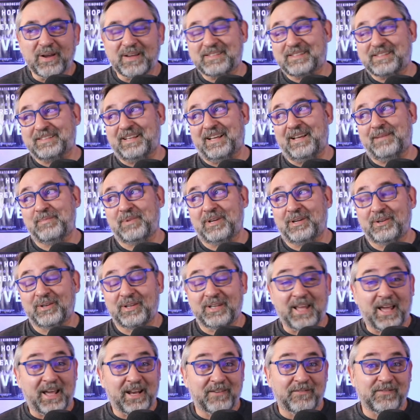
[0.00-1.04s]
He says, "I'm going
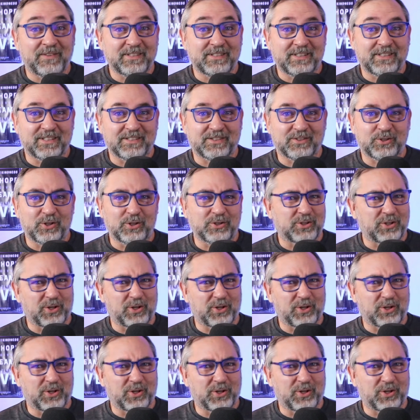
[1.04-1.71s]
down to visit this church."